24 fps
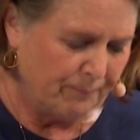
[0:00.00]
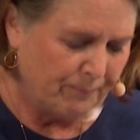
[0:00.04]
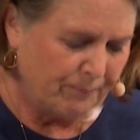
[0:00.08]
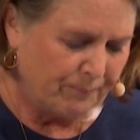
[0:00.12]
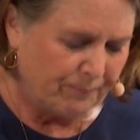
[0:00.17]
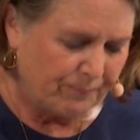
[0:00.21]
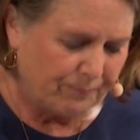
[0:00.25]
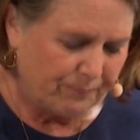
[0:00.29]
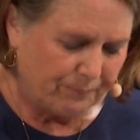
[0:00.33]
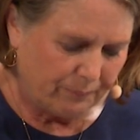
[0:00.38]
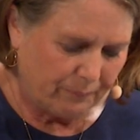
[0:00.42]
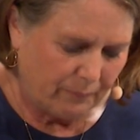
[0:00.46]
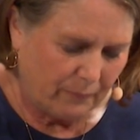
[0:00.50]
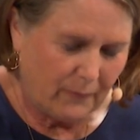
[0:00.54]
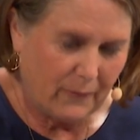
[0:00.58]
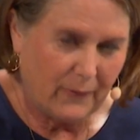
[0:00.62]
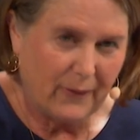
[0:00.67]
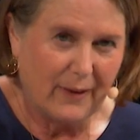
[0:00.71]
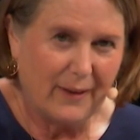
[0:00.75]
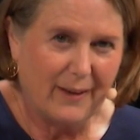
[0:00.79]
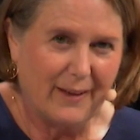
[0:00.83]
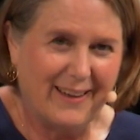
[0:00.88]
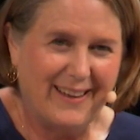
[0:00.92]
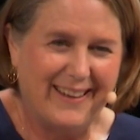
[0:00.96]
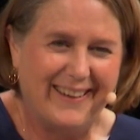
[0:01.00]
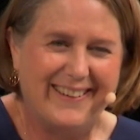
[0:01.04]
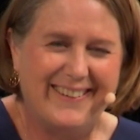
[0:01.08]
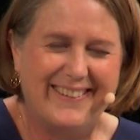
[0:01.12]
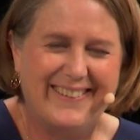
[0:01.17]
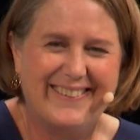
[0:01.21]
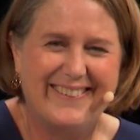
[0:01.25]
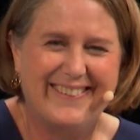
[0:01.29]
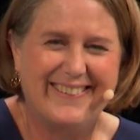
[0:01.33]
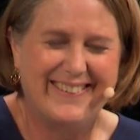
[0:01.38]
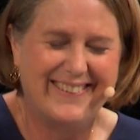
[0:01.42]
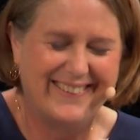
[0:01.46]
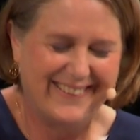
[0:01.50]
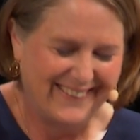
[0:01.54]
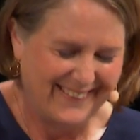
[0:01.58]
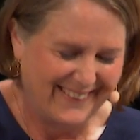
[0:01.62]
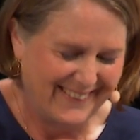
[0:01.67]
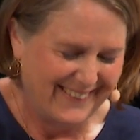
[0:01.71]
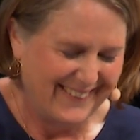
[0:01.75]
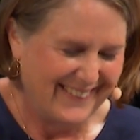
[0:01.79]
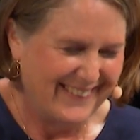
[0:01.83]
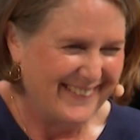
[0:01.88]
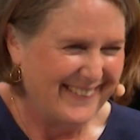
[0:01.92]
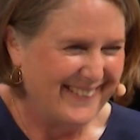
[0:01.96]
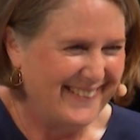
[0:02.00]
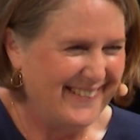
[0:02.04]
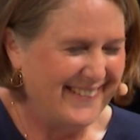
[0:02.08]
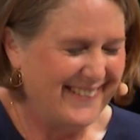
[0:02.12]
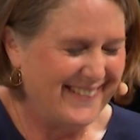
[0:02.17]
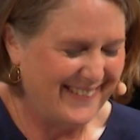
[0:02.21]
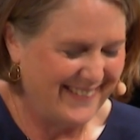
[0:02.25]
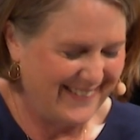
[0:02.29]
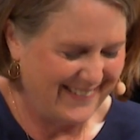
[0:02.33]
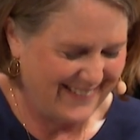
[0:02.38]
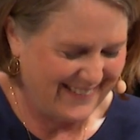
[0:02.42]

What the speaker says: (silence)